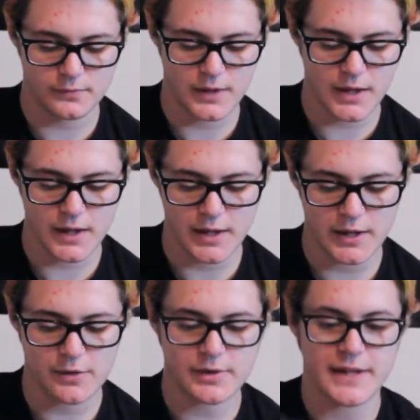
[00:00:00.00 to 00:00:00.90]
They
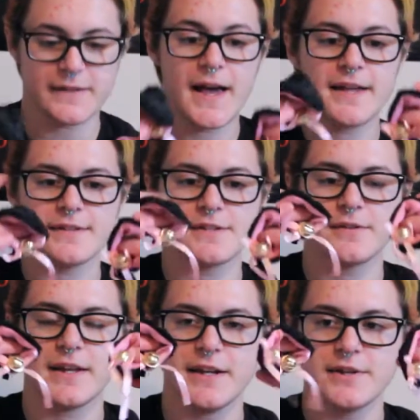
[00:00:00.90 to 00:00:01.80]
go like that, so
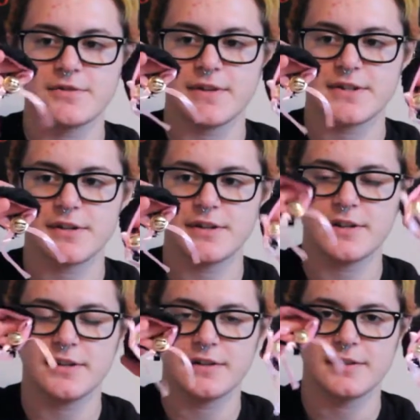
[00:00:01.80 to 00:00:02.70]
the ears rest
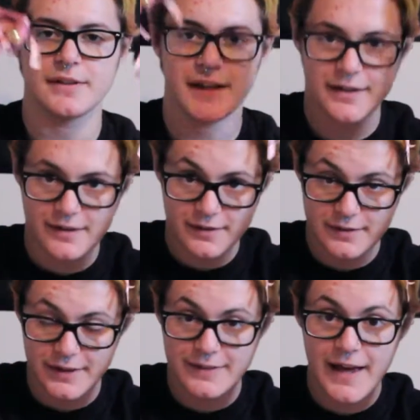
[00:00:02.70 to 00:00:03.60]
on like,
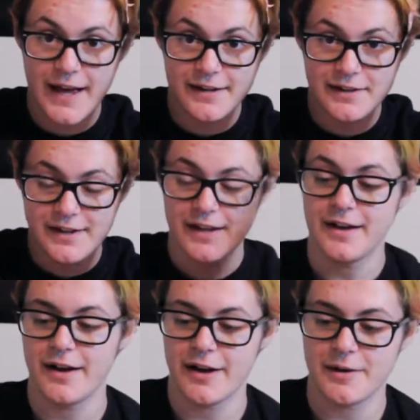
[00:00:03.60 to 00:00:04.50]
like that.
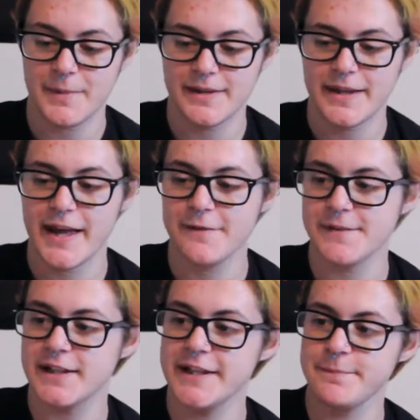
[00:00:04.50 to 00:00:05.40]
Um, and they
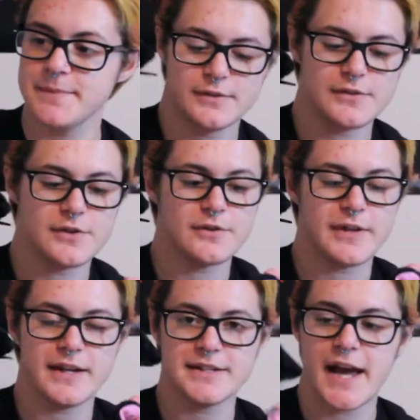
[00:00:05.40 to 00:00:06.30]
have clips, so
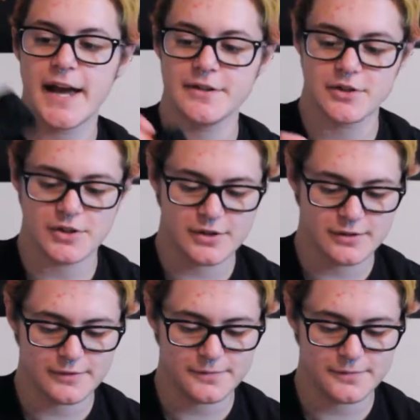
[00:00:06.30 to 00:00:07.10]
they attach.